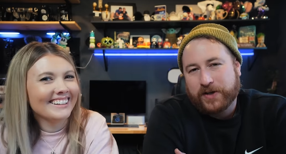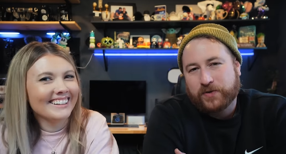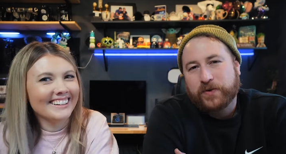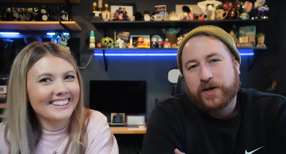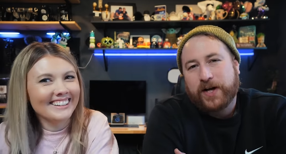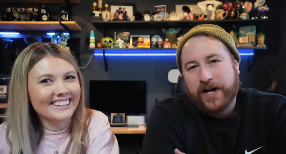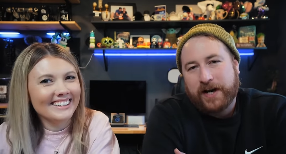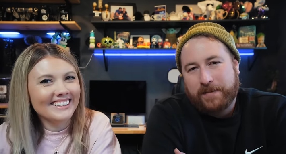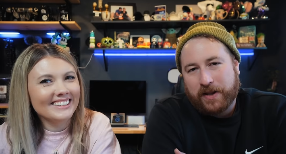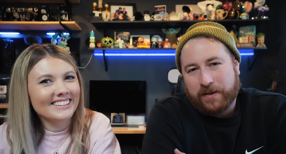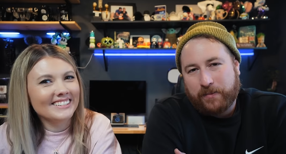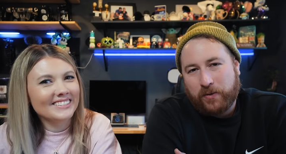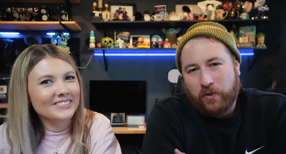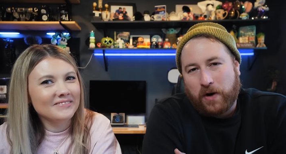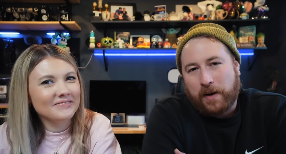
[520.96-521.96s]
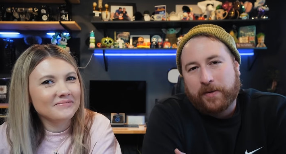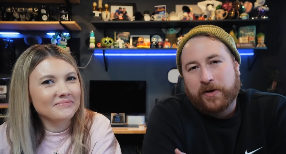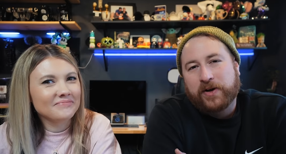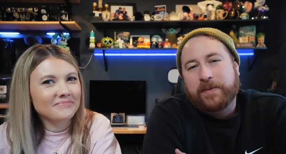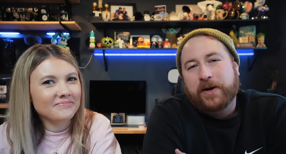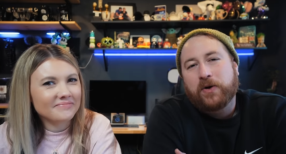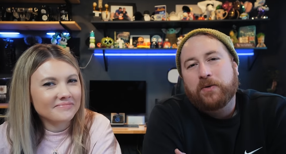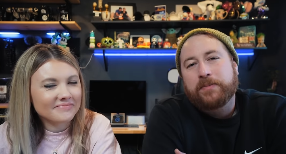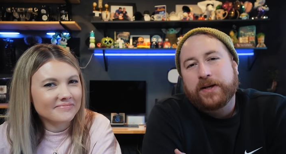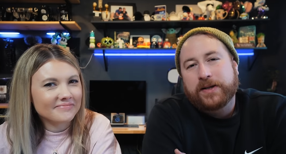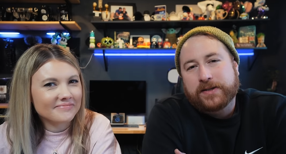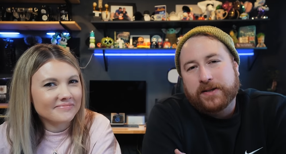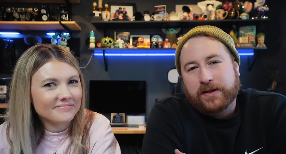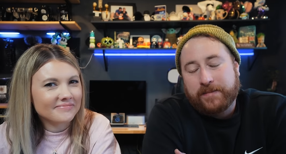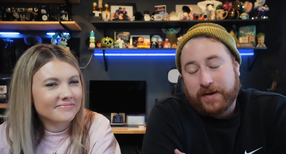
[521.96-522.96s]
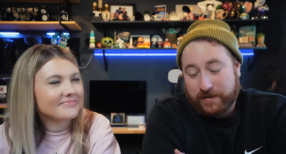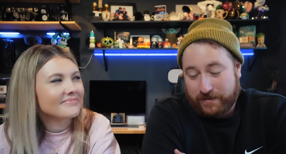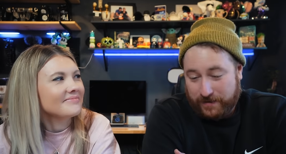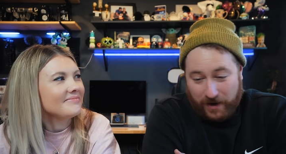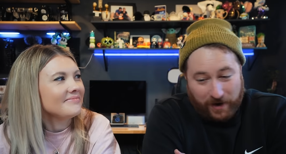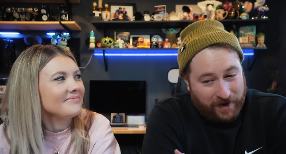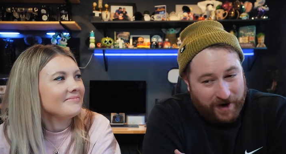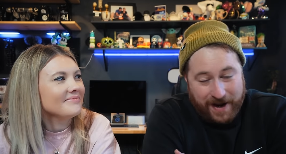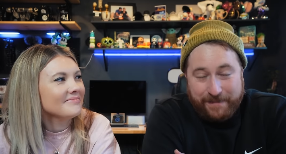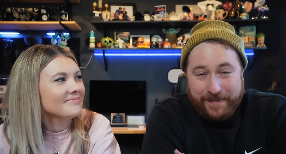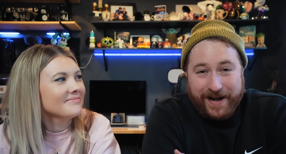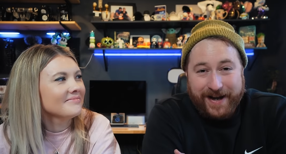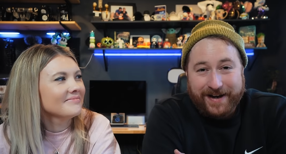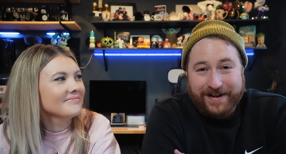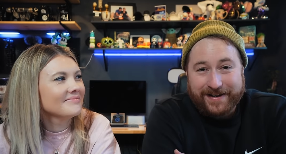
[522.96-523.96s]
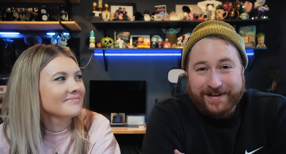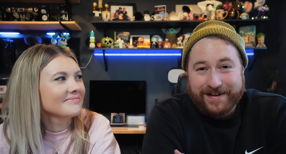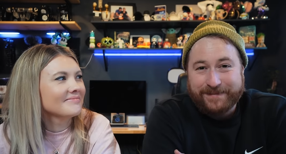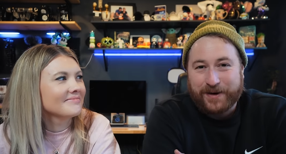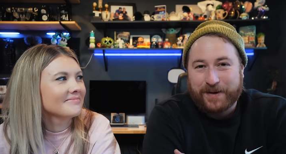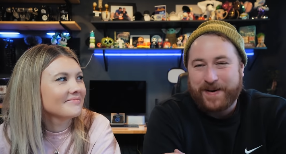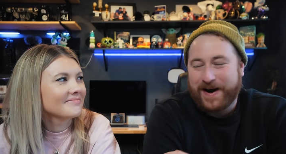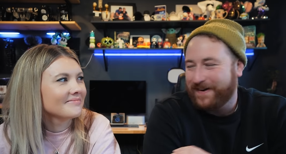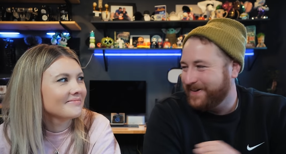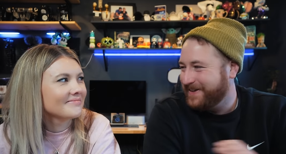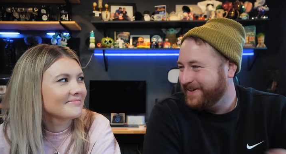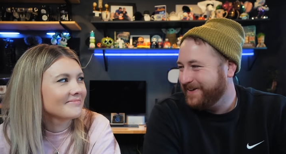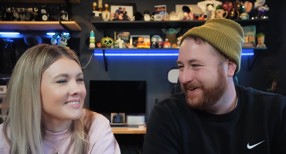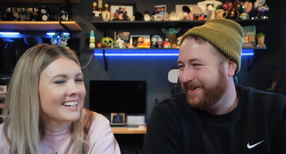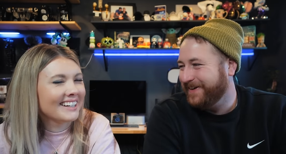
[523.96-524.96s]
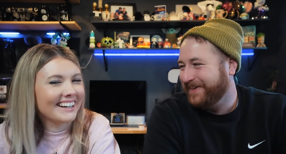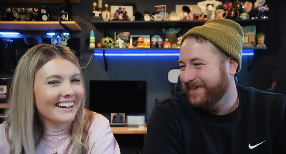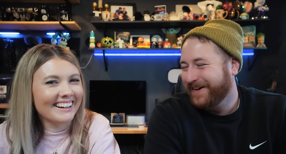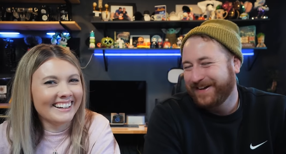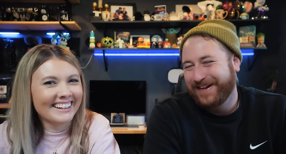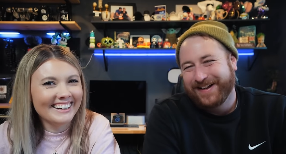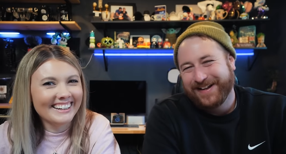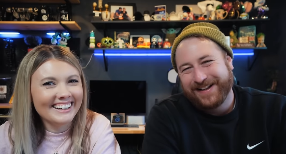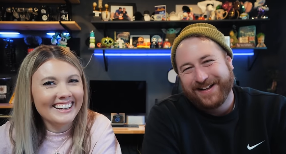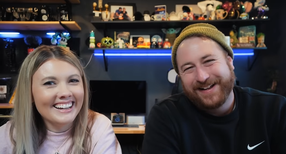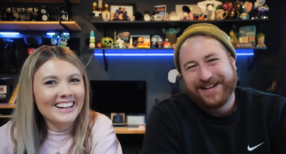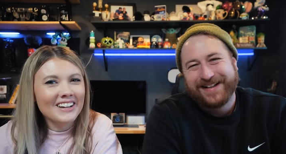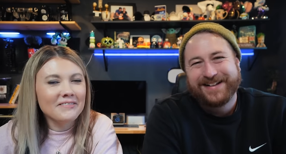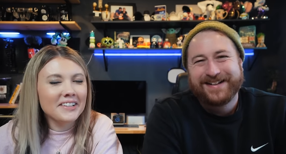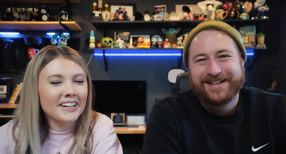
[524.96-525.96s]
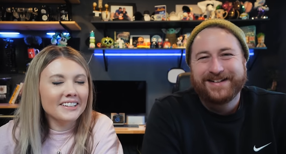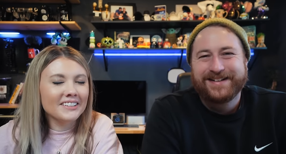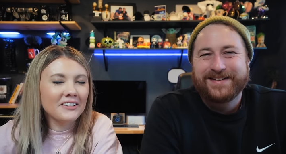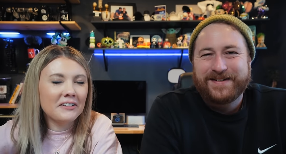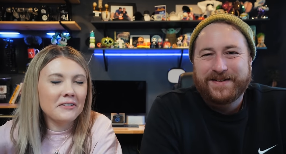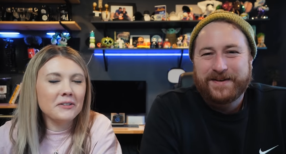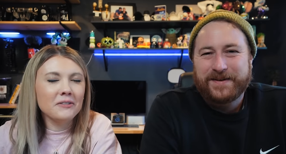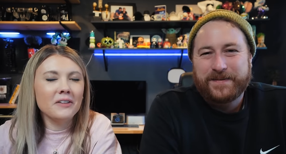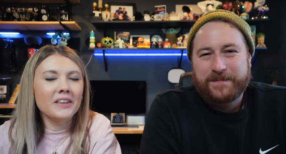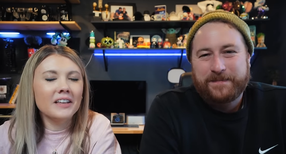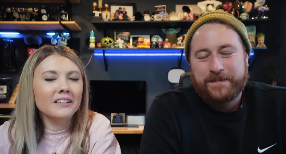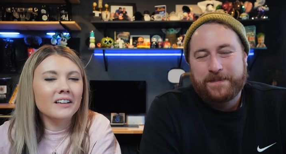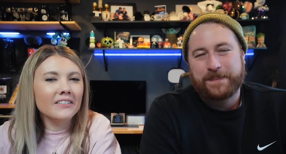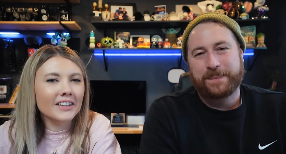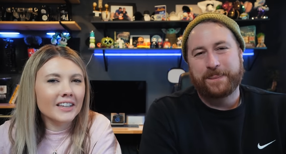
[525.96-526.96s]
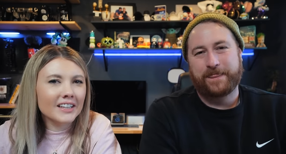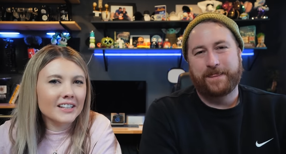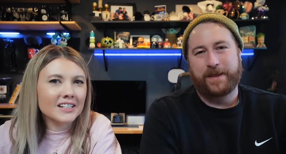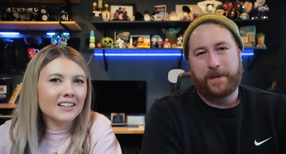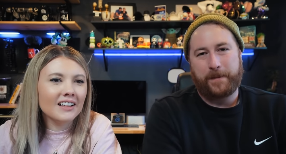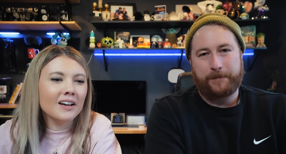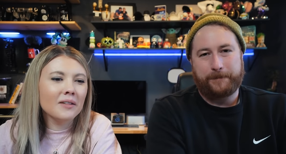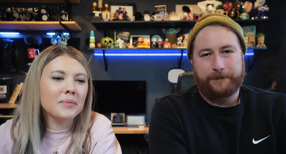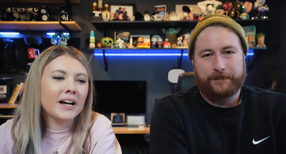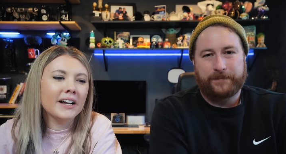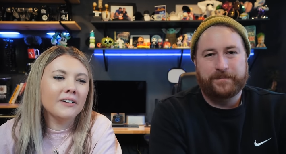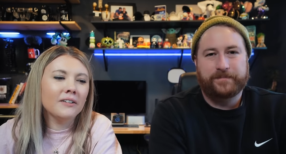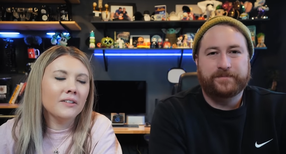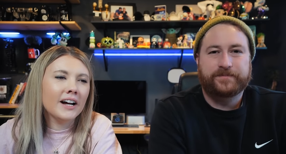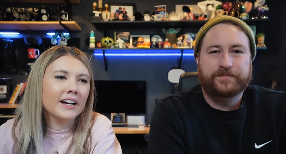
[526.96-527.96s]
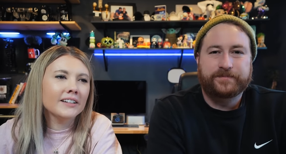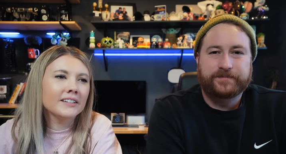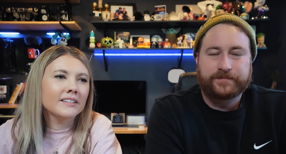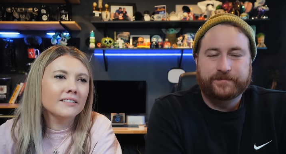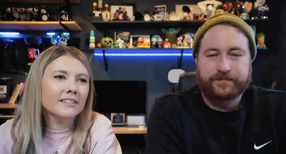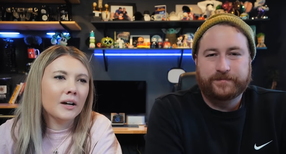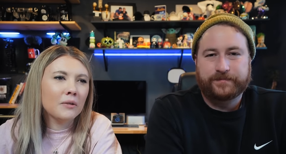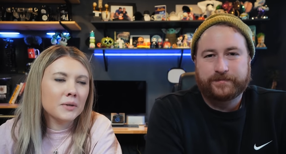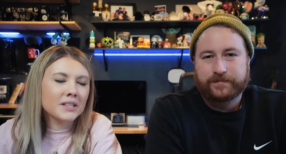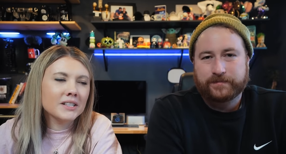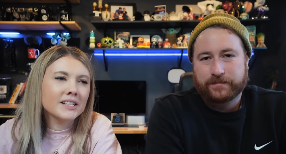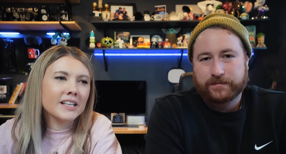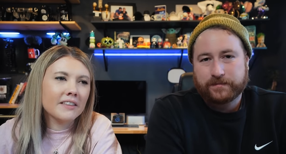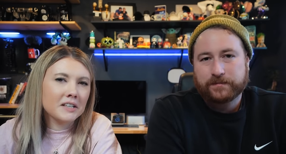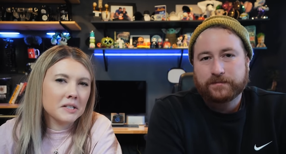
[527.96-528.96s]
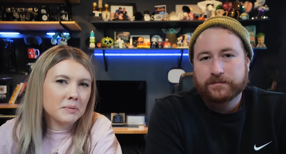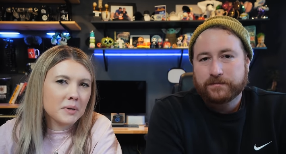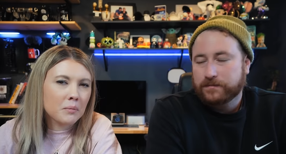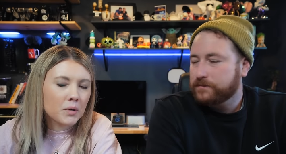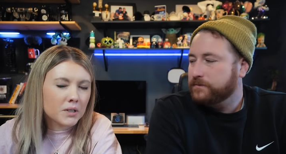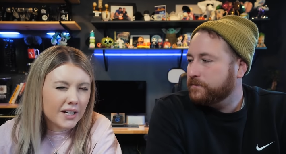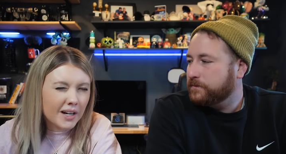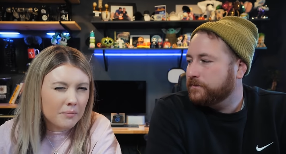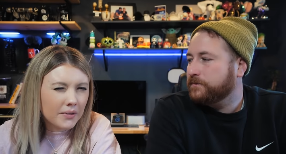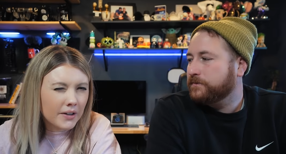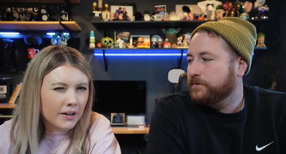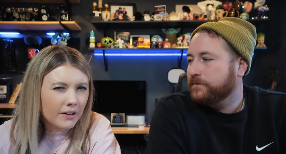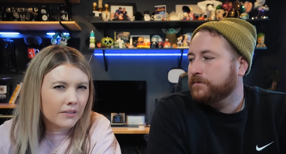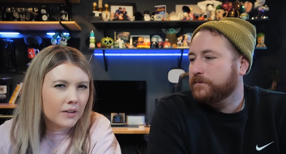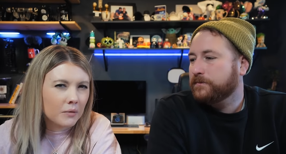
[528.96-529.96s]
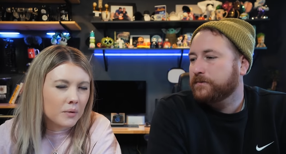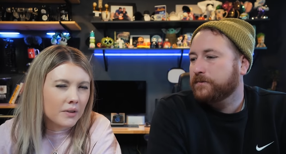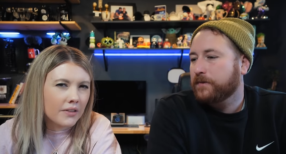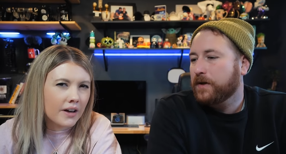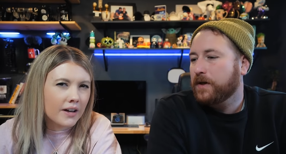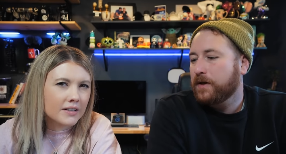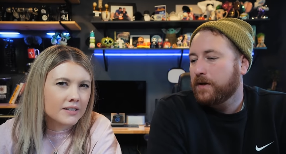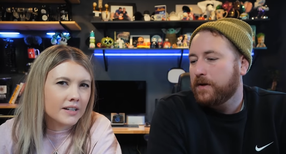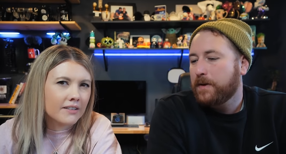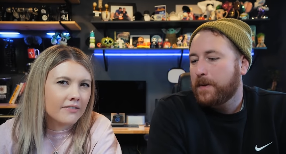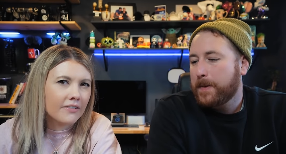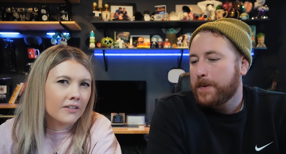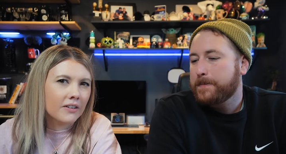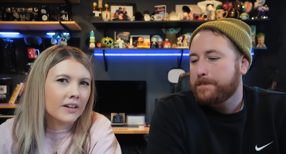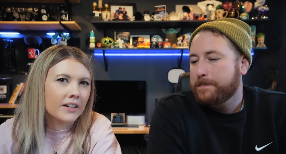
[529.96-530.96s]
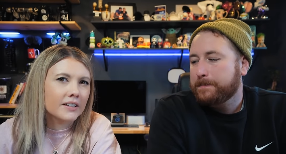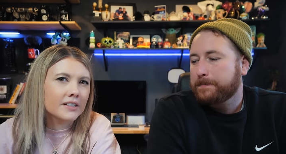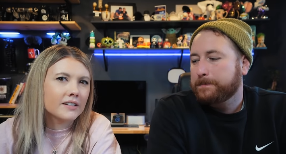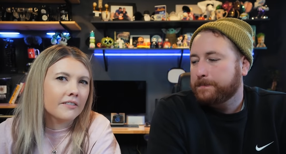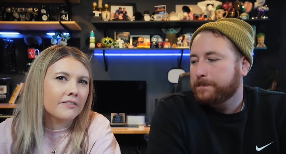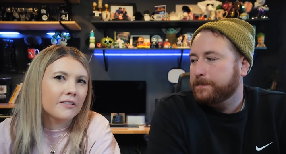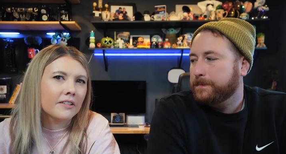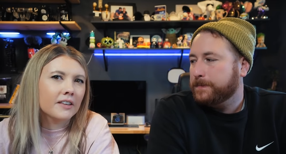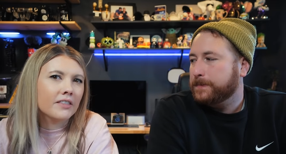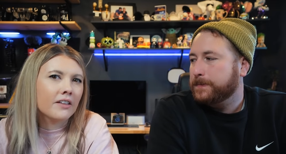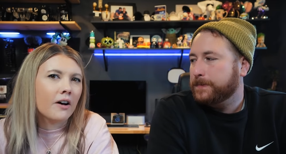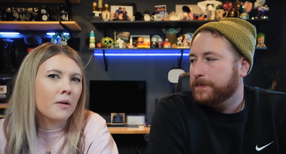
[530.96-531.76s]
Speaker 1: is when you're hanging by the pool, I'm gonna get my own pizza. I'm like, all right, man, mm-hmm. more power to you. yeah,
Speaker 2: but don't get me wrong, they love the kids club. I don't, I, I wouldn't say they spend more time there than with us. I feel like it's definitely the